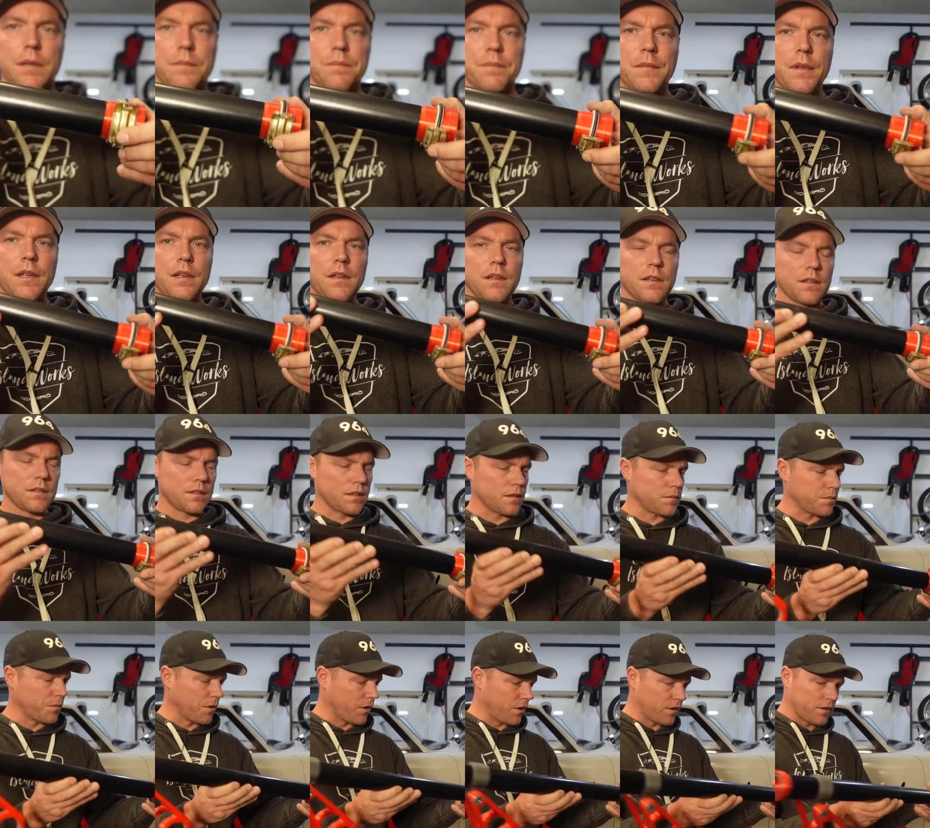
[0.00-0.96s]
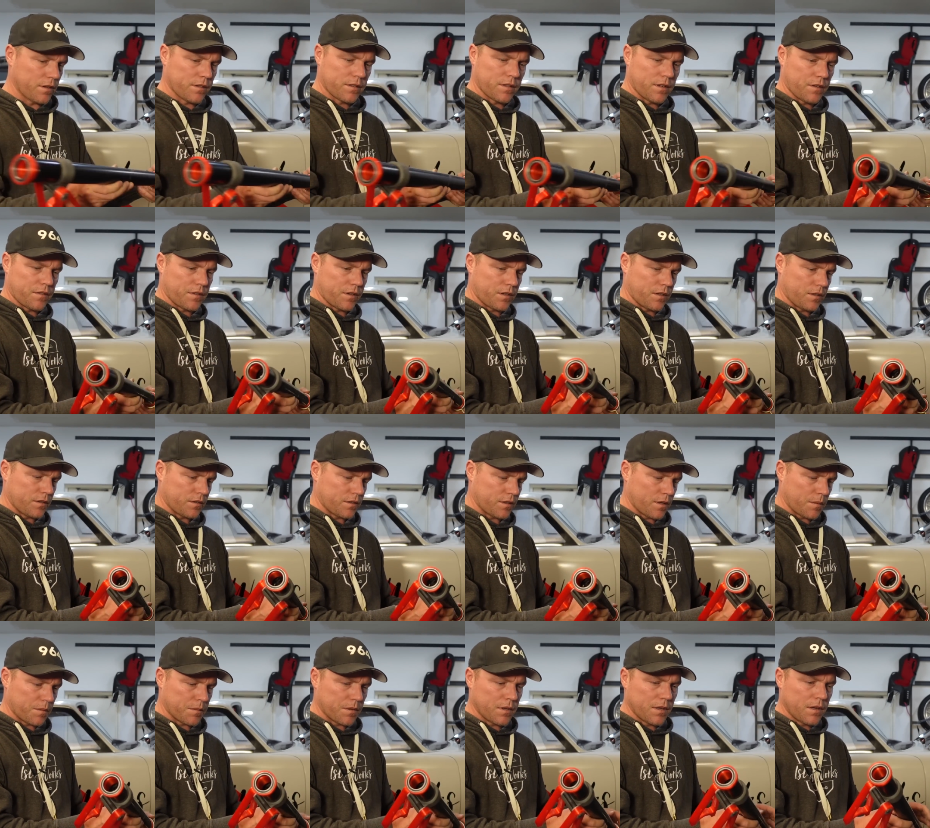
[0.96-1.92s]
right? So that's part of the safety
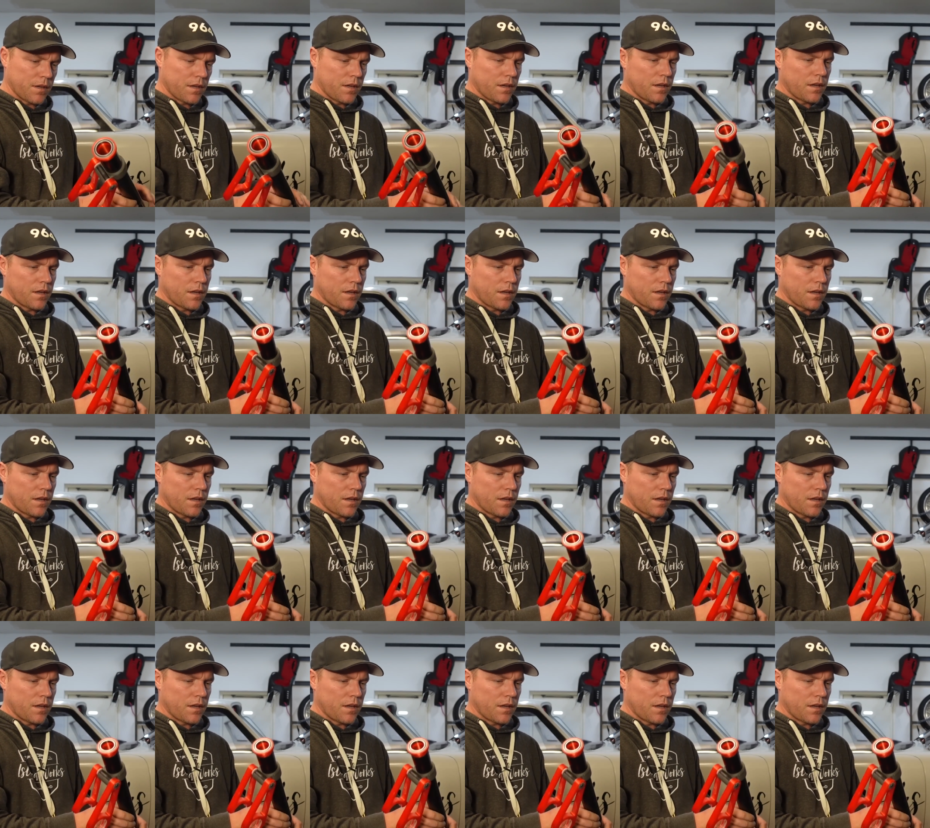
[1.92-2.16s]
concept.